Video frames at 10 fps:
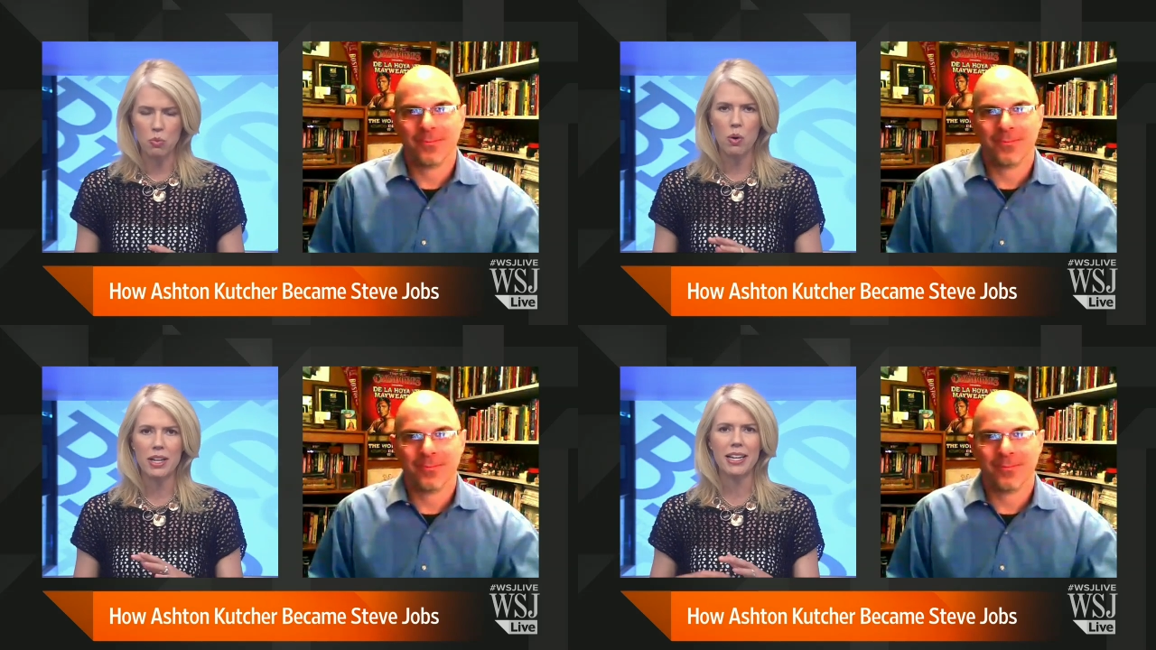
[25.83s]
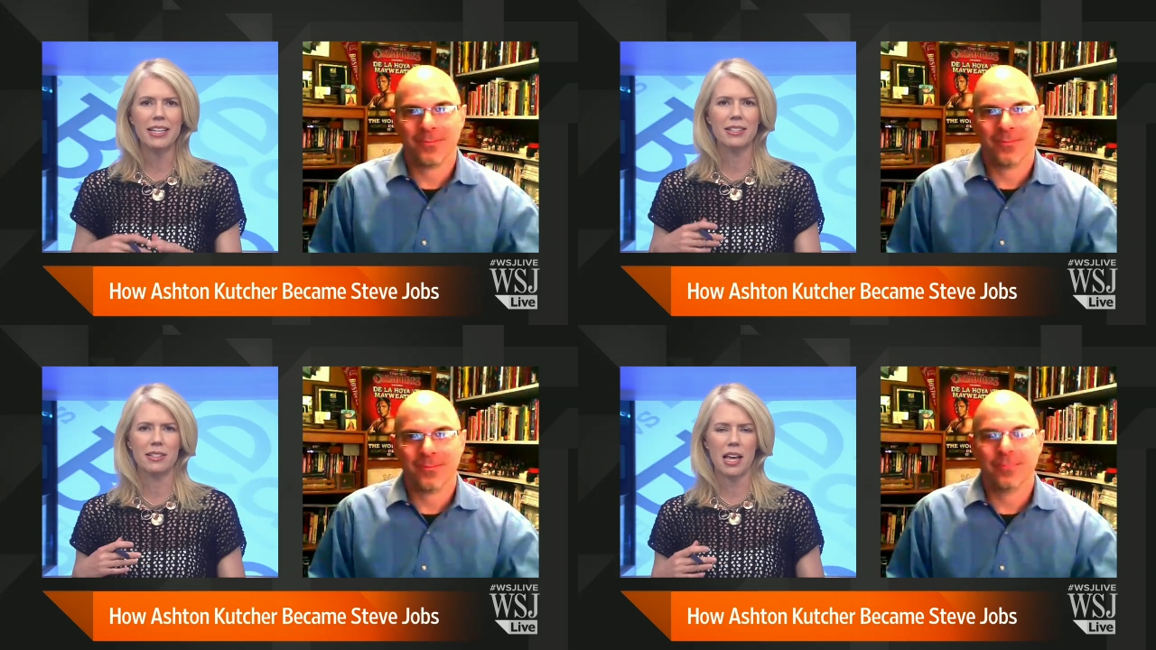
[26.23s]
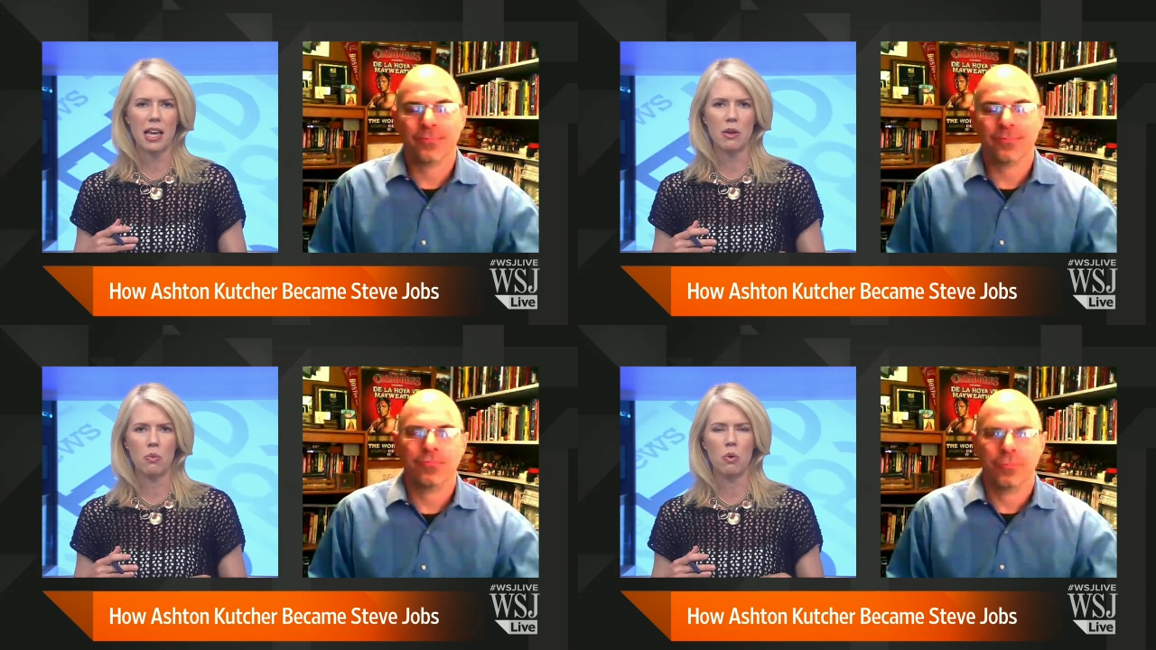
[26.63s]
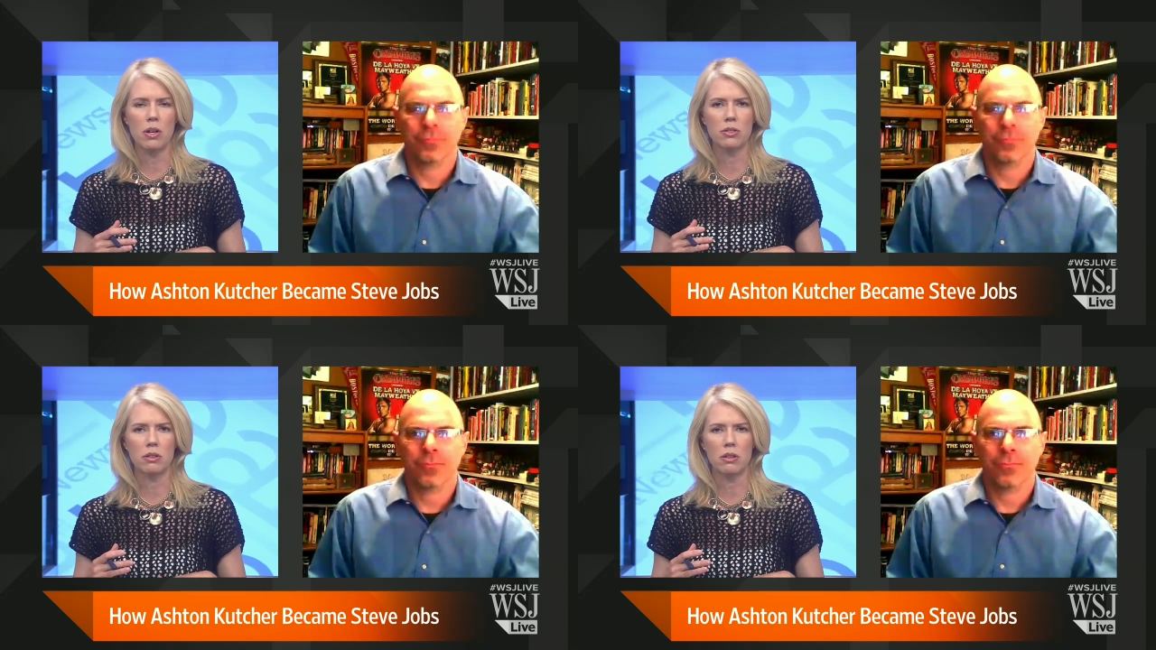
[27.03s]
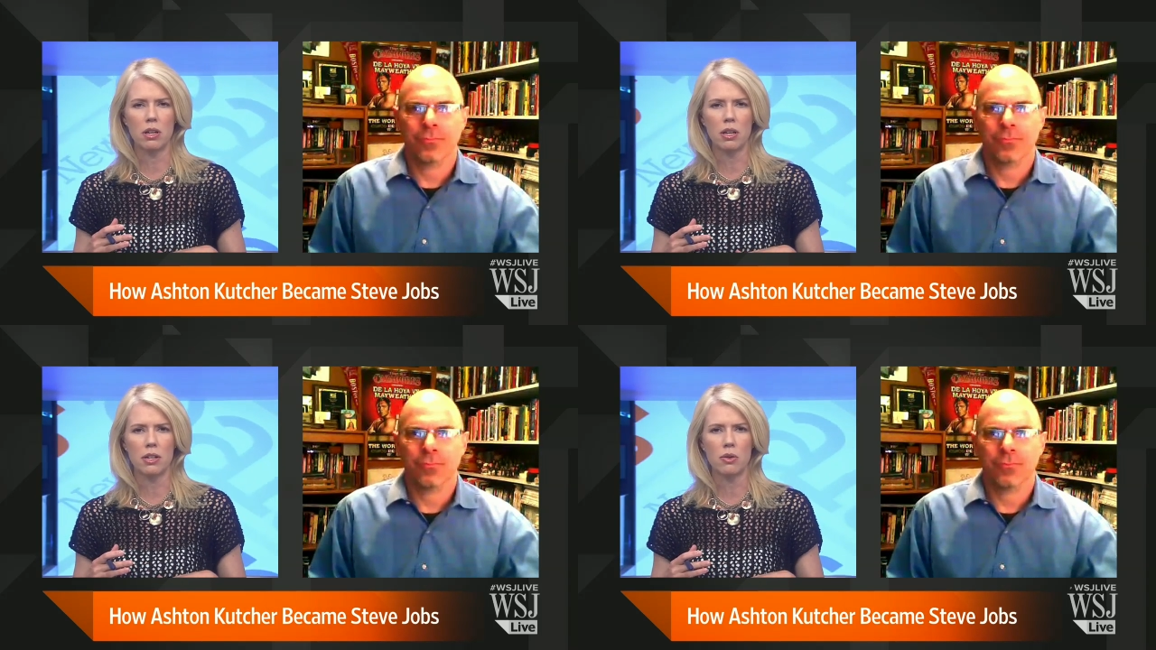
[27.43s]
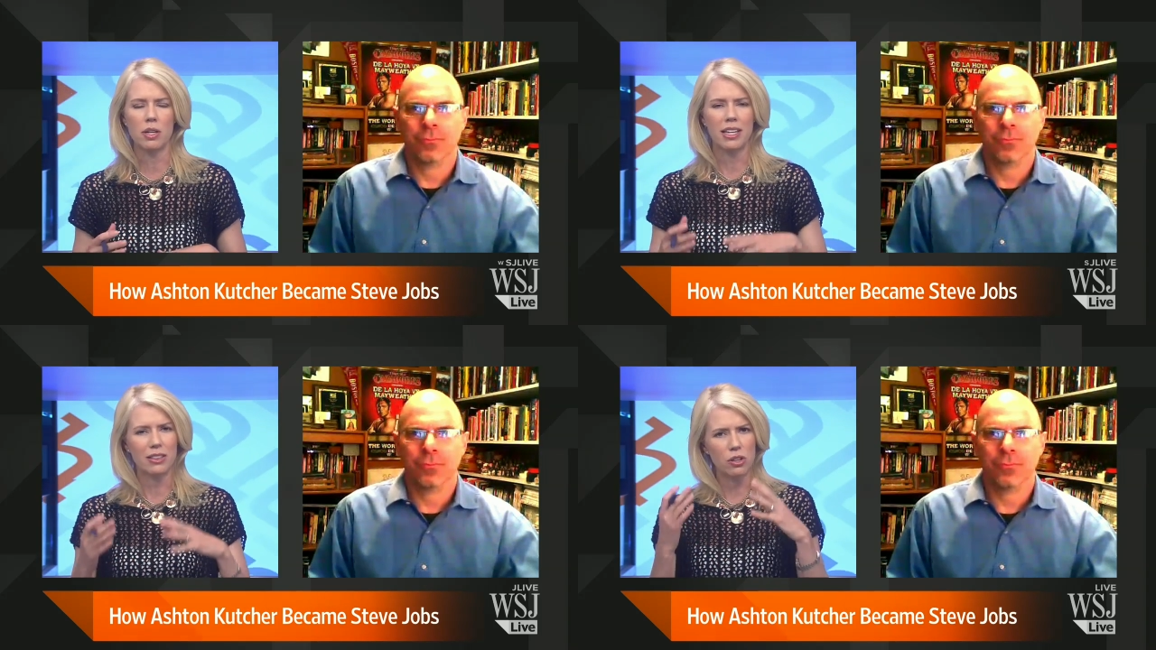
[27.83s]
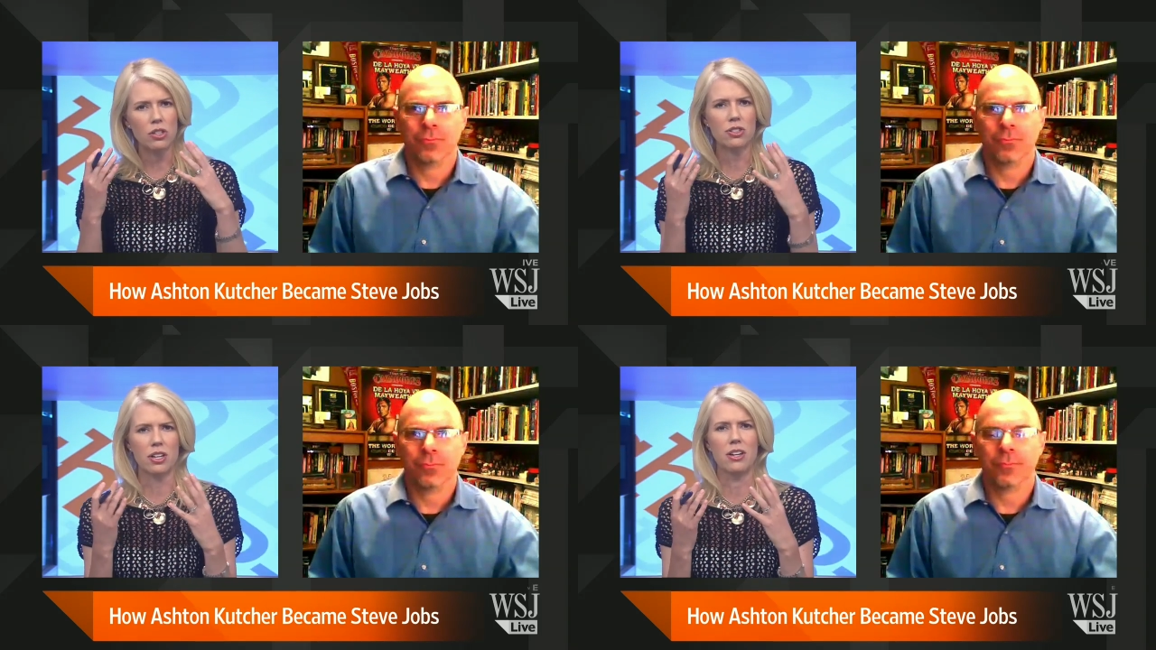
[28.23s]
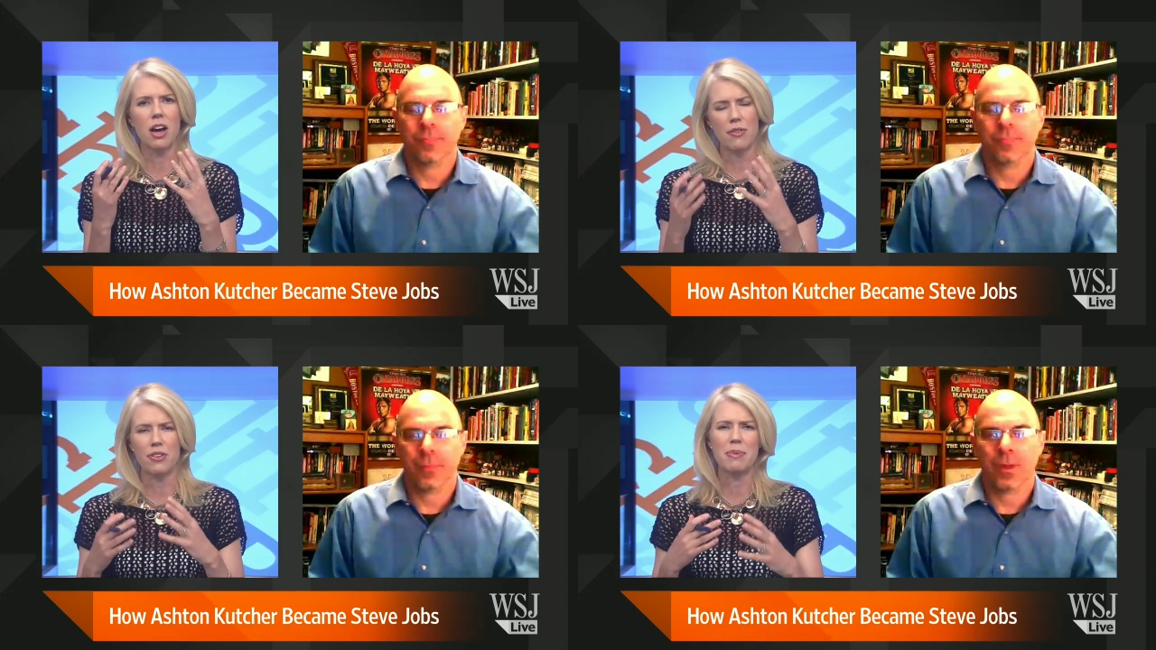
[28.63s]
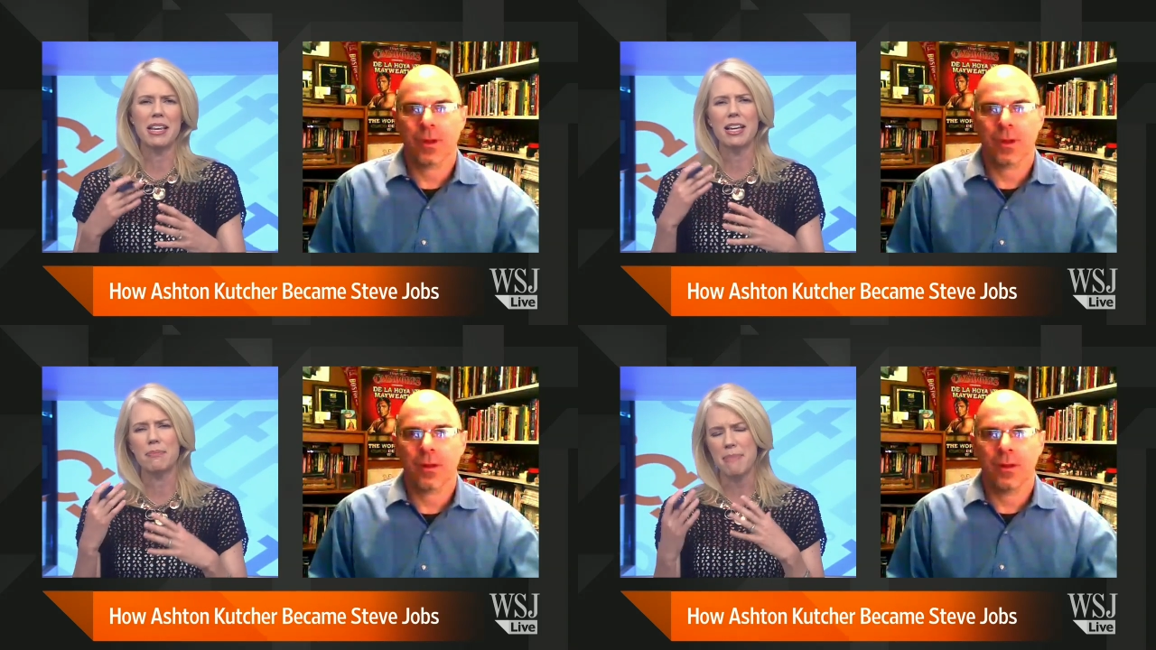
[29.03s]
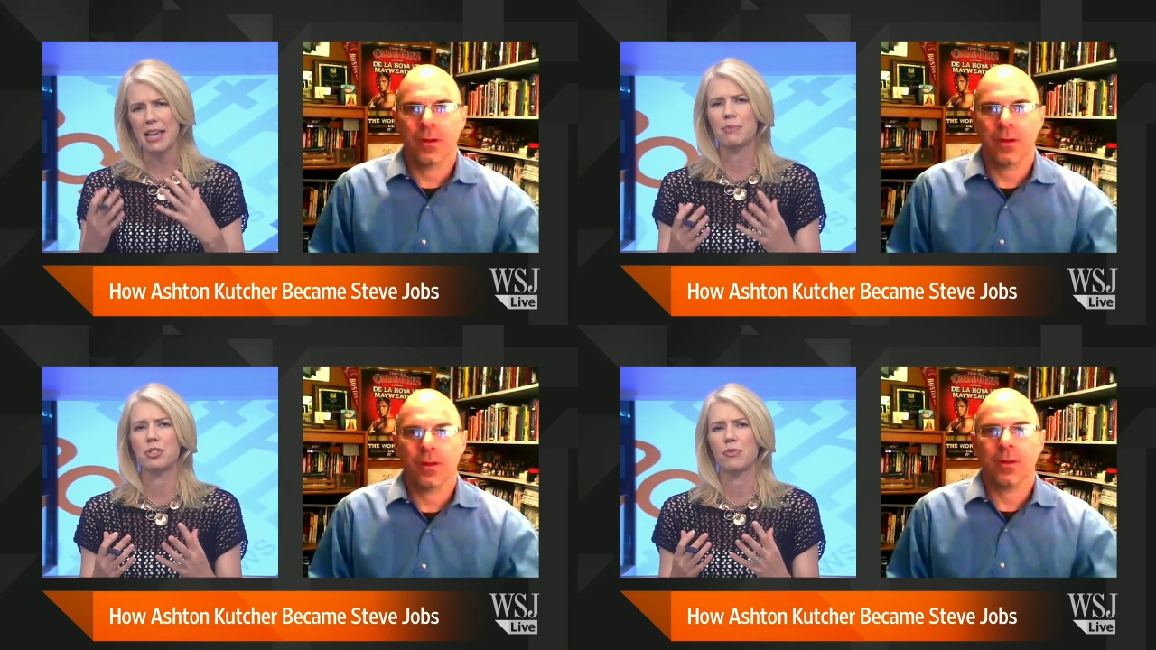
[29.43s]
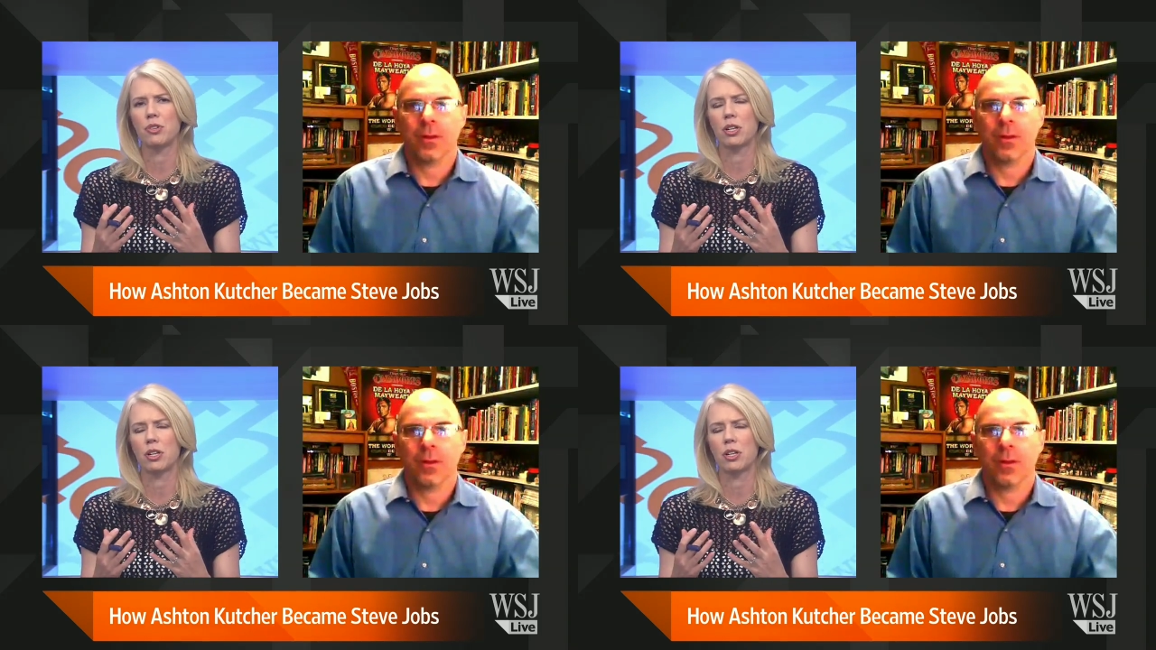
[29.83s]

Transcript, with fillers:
Speaker 1: What did he say was, you know, he looks enough, I mean, he could make himself